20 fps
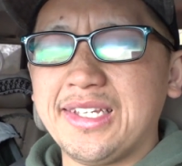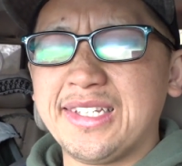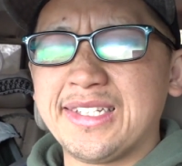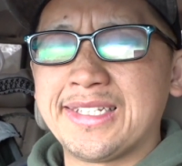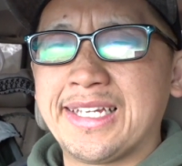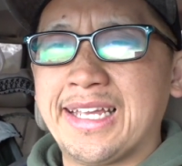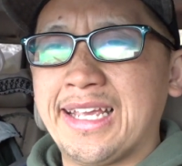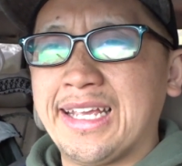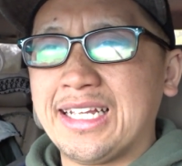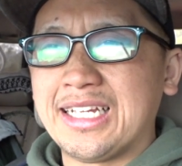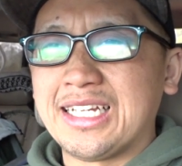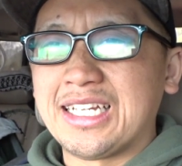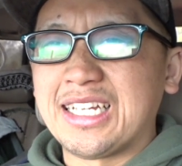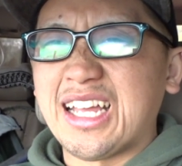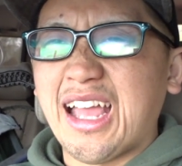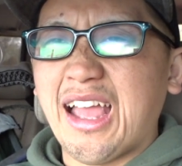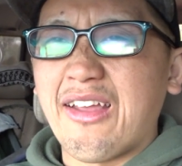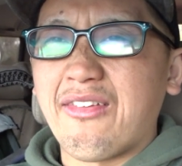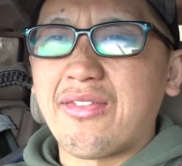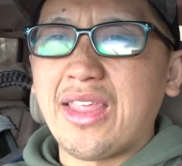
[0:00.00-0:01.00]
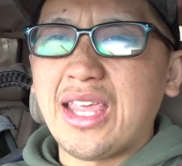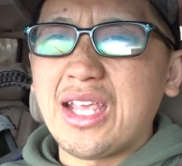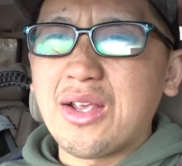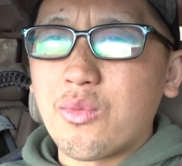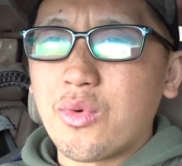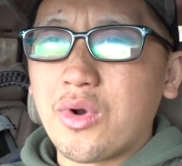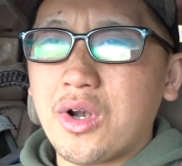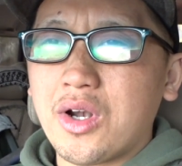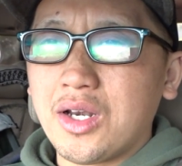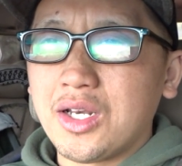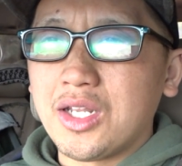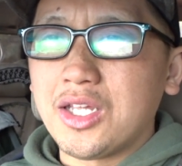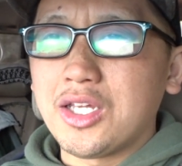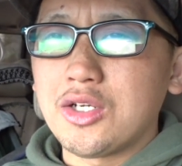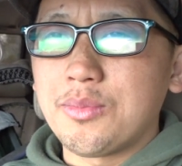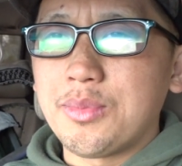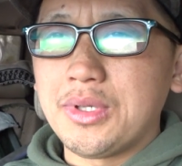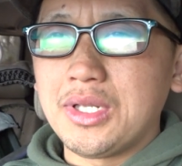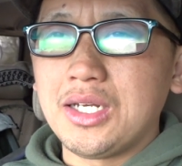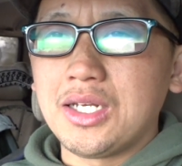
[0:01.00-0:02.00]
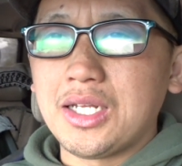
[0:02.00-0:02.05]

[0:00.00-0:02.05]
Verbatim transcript: I think we're a little bit